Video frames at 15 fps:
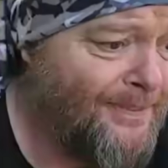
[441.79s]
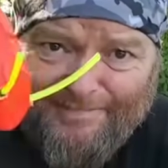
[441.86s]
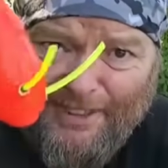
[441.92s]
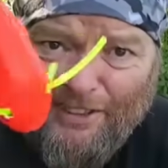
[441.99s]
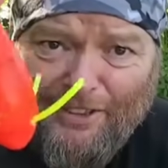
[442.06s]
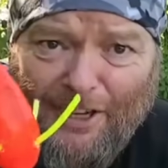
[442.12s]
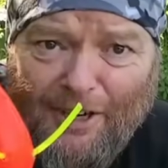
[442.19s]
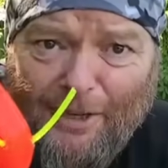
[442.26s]

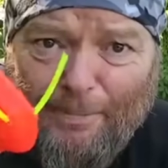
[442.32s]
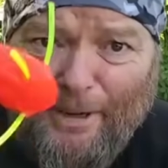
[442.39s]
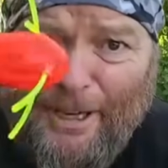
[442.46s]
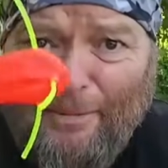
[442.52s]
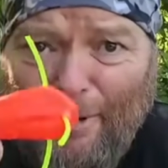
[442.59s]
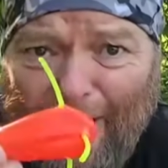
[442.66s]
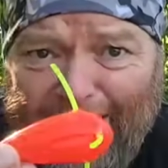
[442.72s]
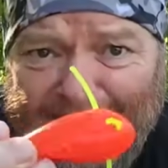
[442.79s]
These are going to be
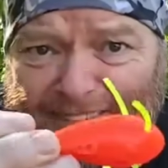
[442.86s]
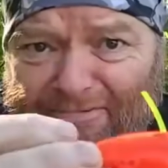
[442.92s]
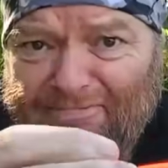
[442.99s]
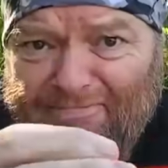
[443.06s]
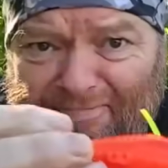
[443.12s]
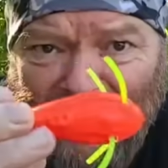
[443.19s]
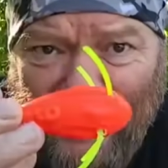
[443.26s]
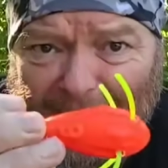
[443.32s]
my
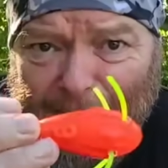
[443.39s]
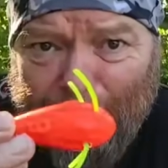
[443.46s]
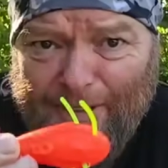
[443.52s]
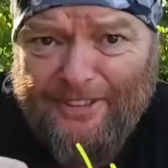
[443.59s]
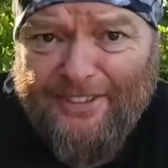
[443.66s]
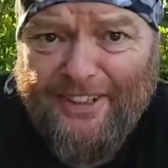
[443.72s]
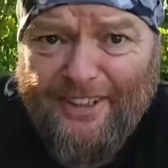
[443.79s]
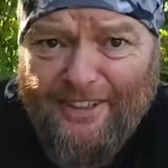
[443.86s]
halibut
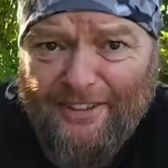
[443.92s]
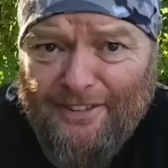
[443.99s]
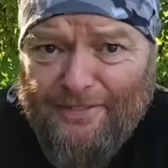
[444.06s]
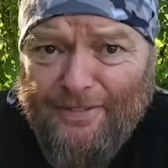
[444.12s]
sinkers,